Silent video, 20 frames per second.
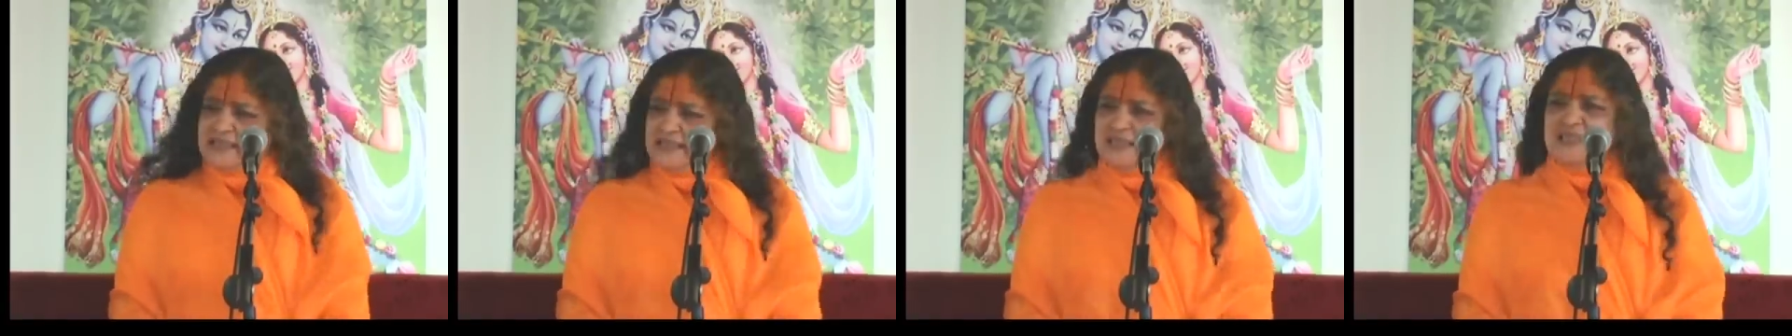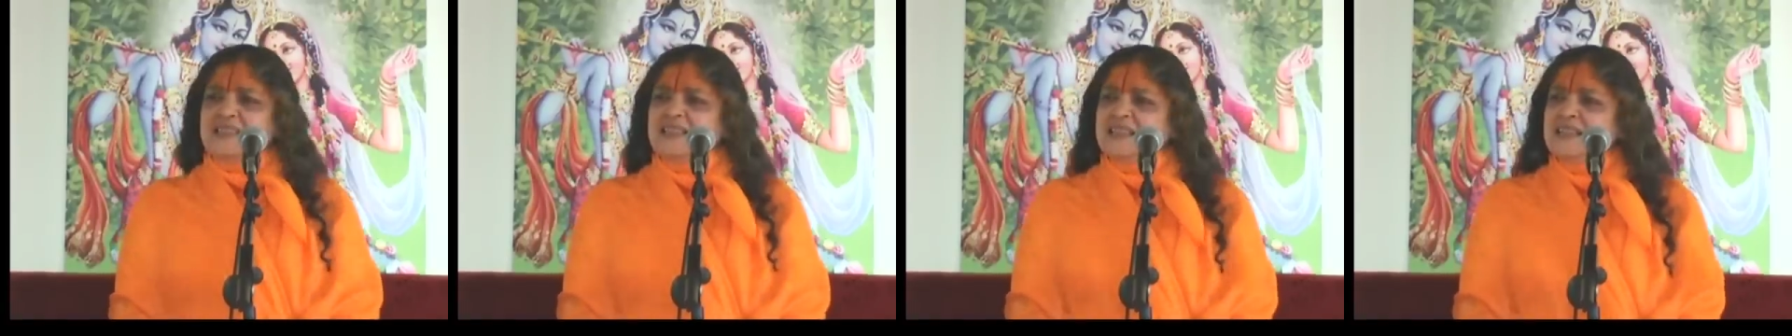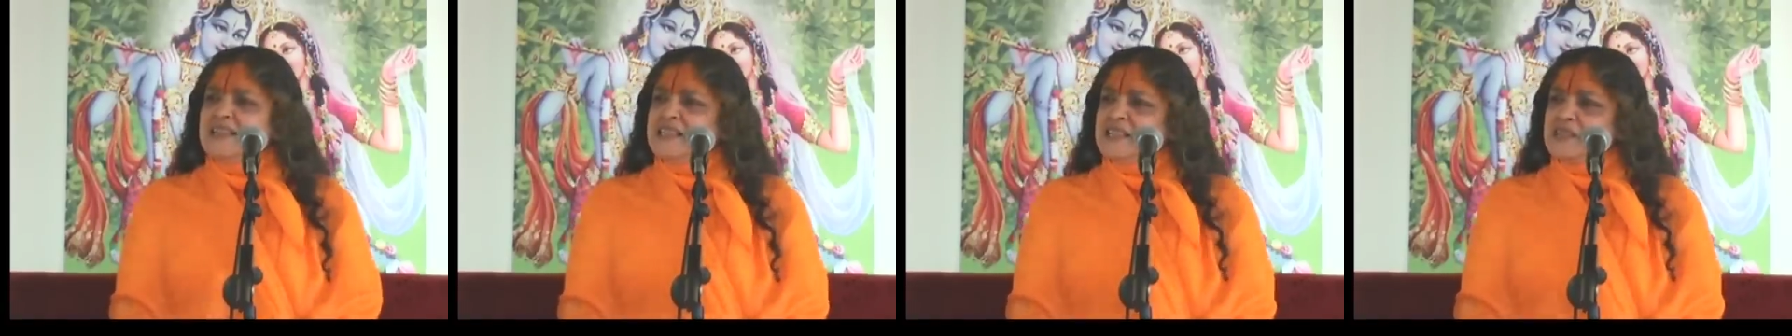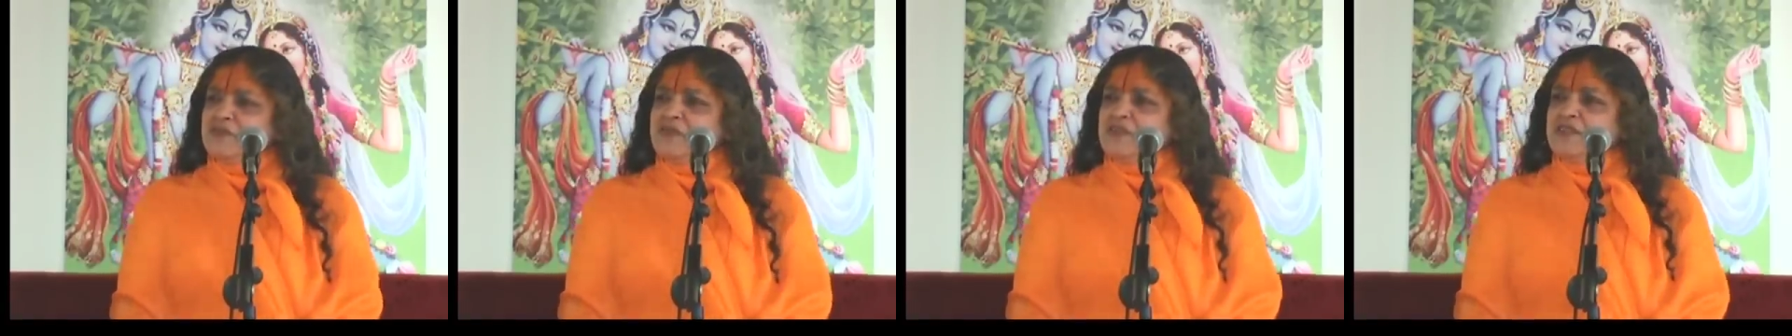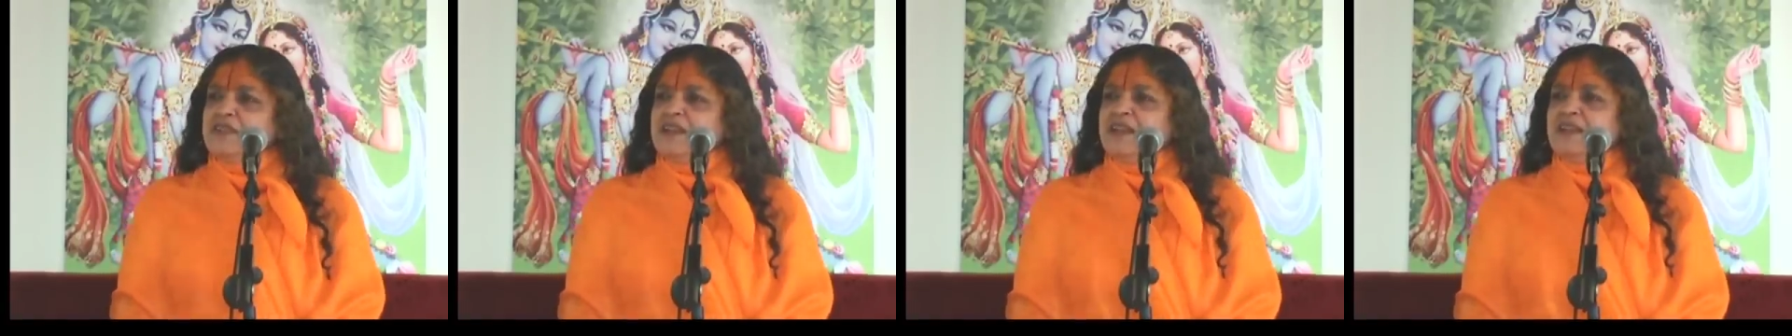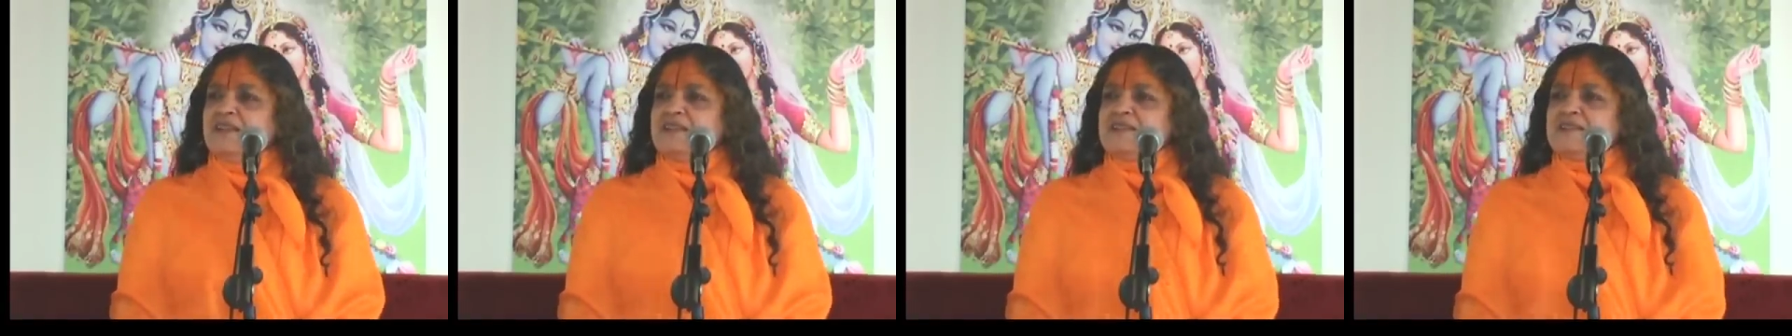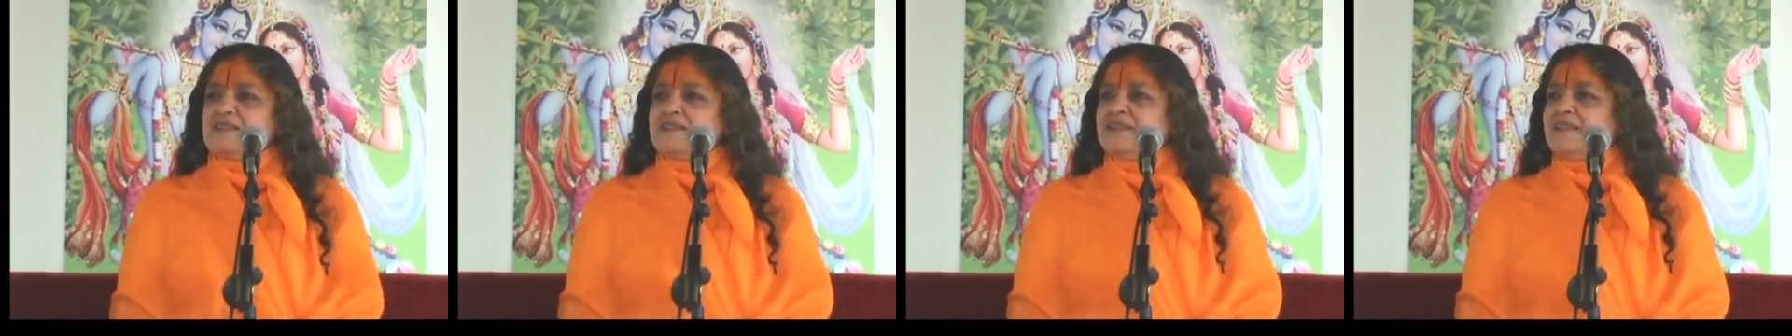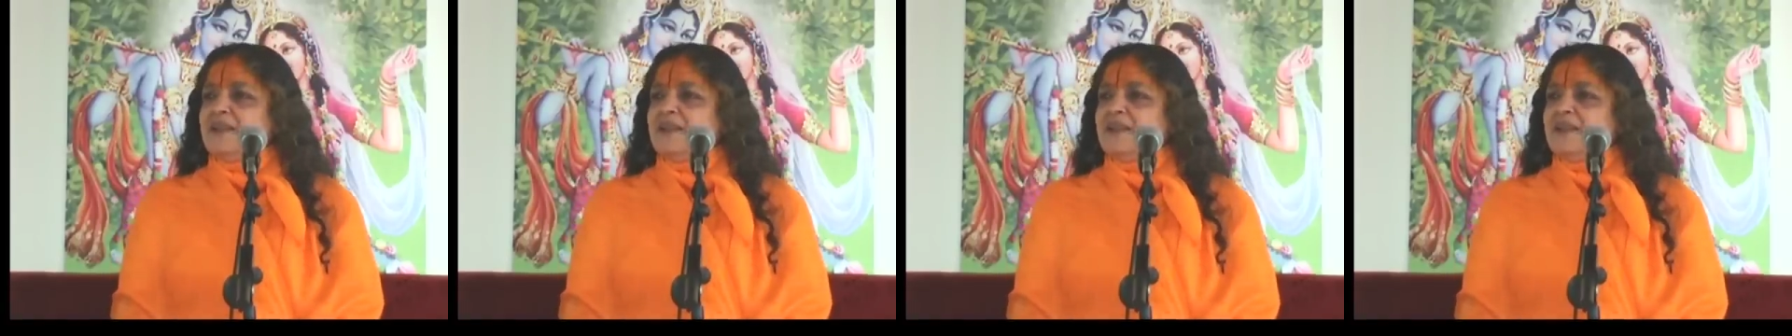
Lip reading: Does he thirst for things?